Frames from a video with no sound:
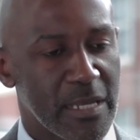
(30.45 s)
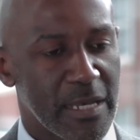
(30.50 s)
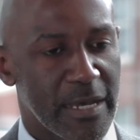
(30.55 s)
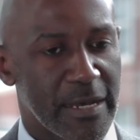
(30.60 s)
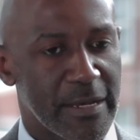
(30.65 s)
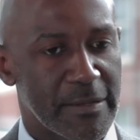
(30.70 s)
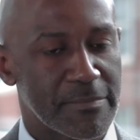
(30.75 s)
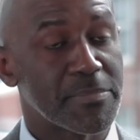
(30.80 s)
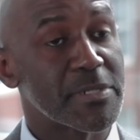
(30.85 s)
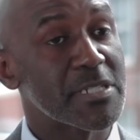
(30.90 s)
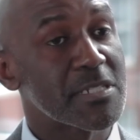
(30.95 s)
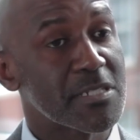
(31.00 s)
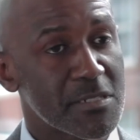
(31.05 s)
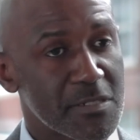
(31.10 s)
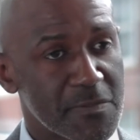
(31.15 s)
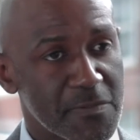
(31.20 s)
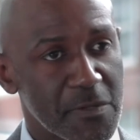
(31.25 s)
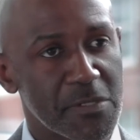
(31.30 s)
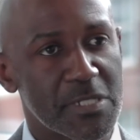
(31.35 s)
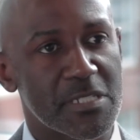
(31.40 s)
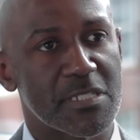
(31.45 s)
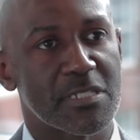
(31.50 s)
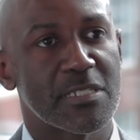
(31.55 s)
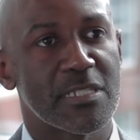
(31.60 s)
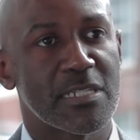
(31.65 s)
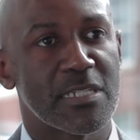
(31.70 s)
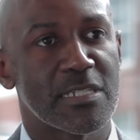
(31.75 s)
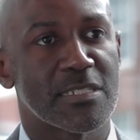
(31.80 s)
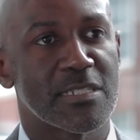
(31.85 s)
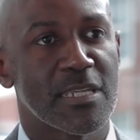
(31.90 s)
um, business focused
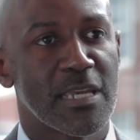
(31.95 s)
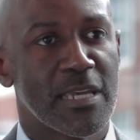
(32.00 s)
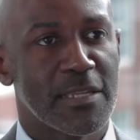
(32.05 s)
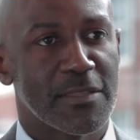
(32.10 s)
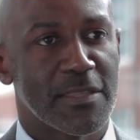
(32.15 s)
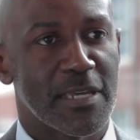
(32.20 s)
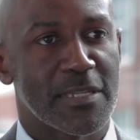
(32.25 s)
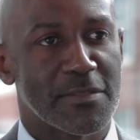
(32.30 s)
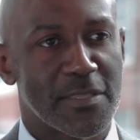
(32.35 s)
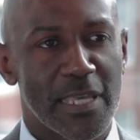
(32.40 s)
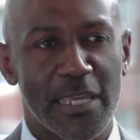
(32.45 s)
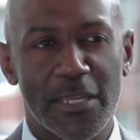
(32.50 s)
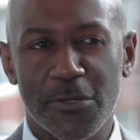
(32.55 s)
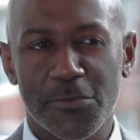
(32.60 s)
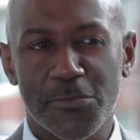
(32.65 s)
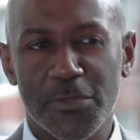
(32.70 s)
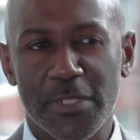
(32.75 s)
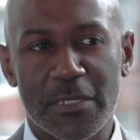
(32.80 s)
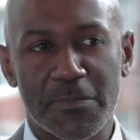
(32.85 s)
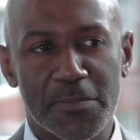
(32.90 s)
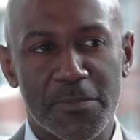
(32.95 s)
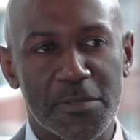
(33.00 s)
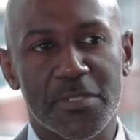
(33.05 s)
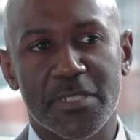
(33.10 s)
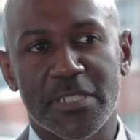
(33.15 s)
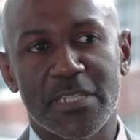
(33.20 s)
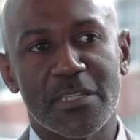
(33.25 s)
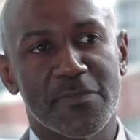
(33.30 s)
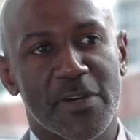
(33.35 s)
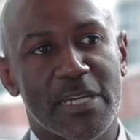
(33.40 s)
needs, that they don't really
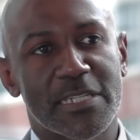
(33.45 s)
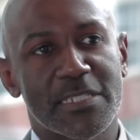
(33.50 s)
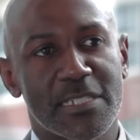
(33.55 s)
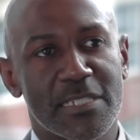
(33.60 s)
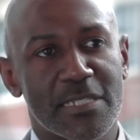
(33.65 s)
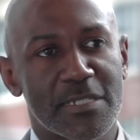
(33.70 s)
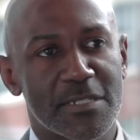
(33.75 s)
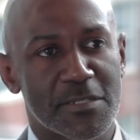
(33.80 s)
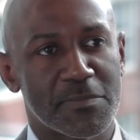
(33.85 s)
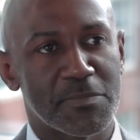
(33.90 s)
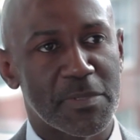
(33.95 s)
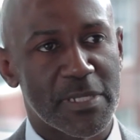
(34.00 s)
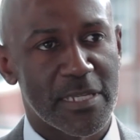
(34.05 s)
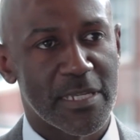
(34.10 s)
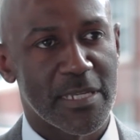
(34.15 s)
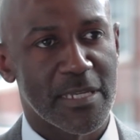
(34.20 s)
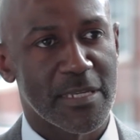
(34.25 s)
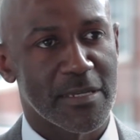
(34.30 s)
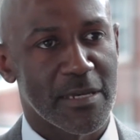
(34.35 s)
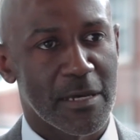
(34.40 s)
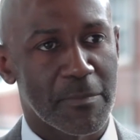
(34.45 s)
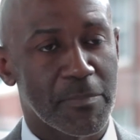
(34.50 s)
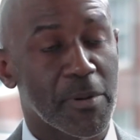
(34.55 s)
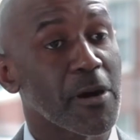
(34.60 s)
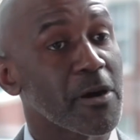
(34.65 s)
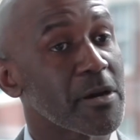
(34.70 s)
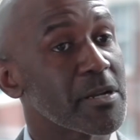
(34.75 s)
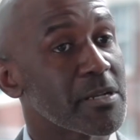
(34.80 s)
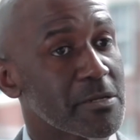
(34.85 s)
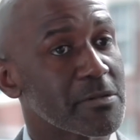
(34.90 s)
perceive IT as being a
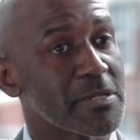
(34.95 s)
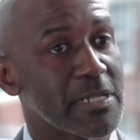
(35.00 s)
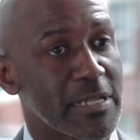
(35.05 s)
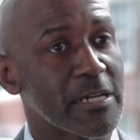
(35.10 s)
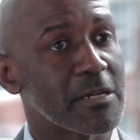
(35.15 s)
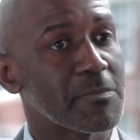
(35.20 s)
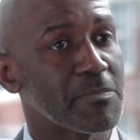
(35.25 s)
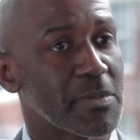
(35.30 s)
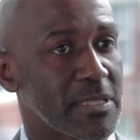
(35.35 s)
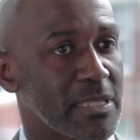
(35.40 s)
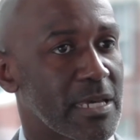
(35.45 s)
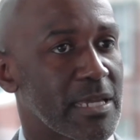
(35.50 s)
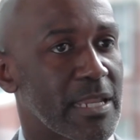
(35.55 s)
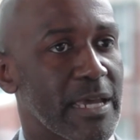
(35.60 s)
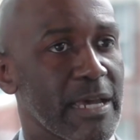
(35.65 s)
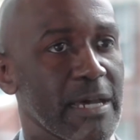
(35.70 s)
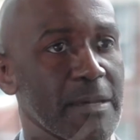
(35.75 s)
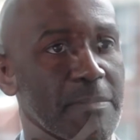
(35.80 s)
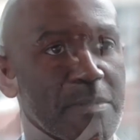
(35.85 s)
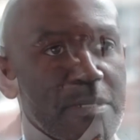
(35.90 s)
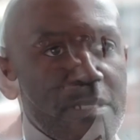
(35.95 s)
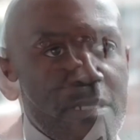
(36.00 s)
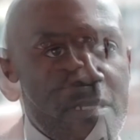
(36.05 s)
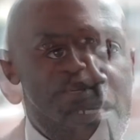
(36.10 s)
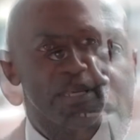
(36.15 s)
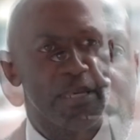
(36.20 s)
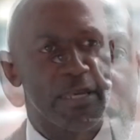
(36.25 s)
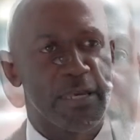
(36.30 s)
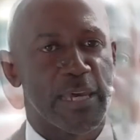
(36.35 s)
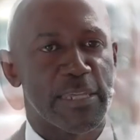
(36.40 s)
partner in helping that happen.
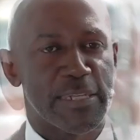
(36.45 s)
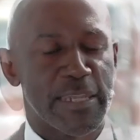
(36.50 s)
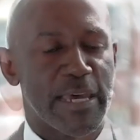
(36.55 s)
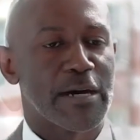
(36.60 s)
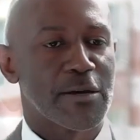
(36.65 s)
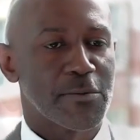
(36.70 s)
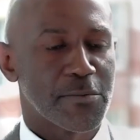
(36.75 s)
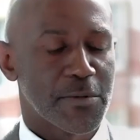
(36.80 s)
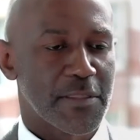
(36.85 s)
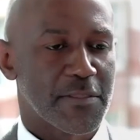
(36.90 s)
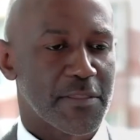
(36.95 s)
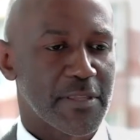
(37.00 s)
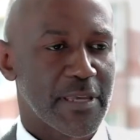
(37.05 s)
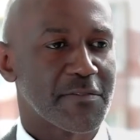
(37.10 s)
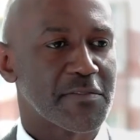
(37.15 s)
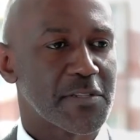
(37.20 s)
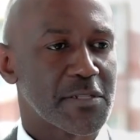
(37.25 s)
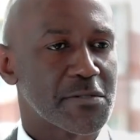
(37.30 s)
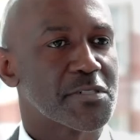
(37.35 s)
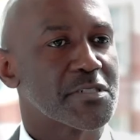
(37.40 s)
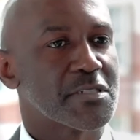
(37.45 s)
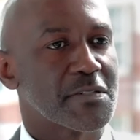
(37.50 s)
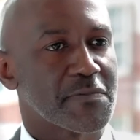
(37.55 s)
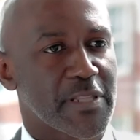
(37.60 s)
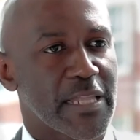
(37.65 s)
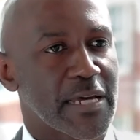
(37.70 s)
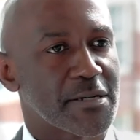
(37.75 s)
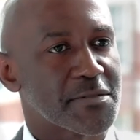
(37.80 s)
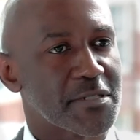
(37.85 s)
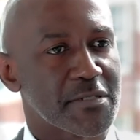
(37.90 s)
And now with the evolution
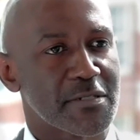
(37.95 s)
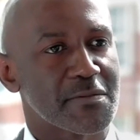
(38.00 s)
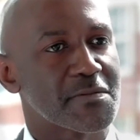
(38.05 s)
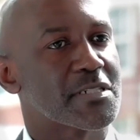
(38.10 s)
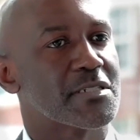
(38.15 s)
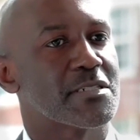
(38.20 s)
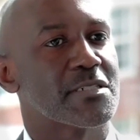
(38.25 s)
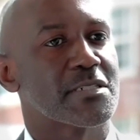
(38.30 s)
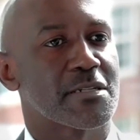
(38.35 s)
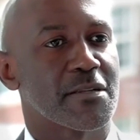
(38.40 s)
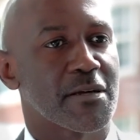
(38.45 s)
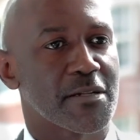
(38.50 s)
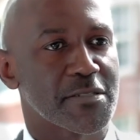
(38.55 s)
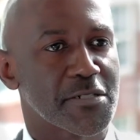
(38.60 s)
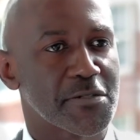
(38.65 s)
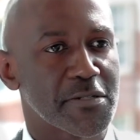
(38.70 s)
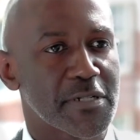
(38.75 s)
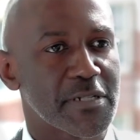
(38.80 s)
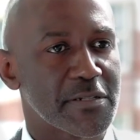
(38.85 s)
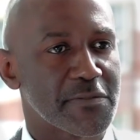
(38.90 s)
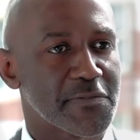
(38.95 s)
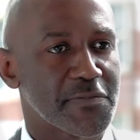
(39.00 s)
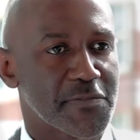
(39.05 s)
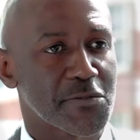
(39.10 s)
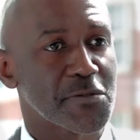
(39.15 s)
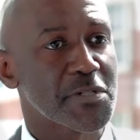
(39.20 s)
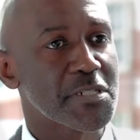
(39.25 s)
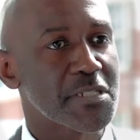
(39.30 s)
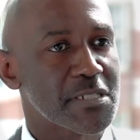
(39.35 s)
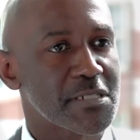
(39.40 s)
of cloud services and alternative
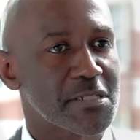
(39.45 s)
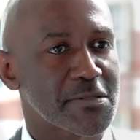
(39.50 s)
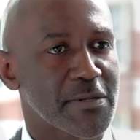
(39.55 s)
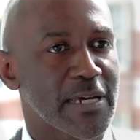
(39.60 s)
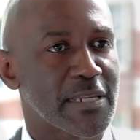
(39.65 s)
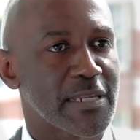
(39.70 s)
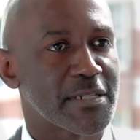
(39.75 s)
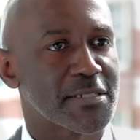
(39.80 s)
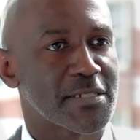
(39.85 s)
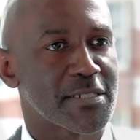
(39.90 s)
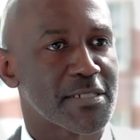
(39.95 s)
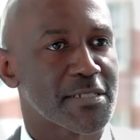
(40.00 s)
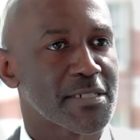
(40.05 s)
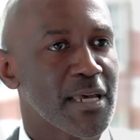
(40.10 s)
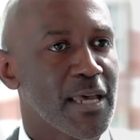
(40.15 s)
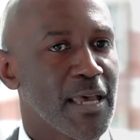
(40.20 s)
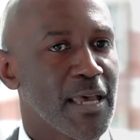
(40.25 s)
sourcing strategies,